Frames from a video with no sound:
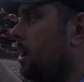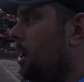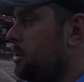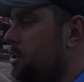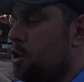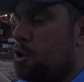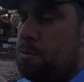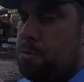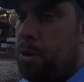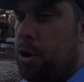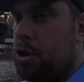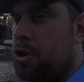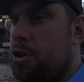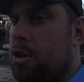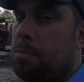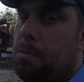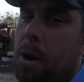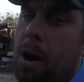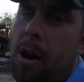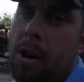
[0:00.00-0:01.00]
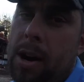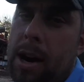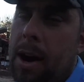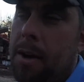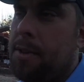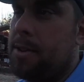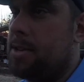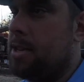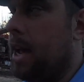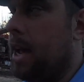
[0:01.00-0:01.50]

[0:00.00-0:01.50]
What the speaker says: It just pushed the bark out the